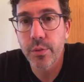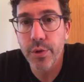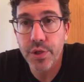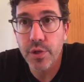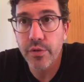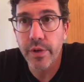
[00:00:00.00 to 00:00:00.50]

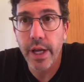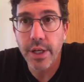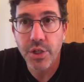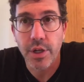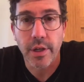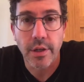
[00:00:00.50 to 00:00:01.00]

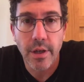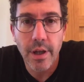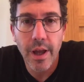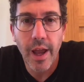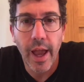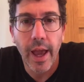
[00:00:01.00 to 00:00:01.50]
rejuvenation
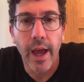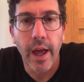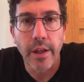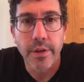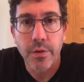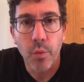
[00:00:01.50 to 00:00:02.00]

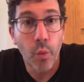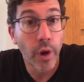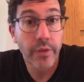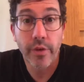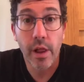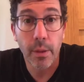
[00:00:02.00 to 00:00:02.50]
and what
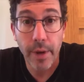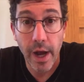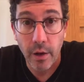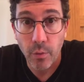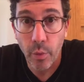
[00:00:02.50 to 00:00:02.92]
it's all about.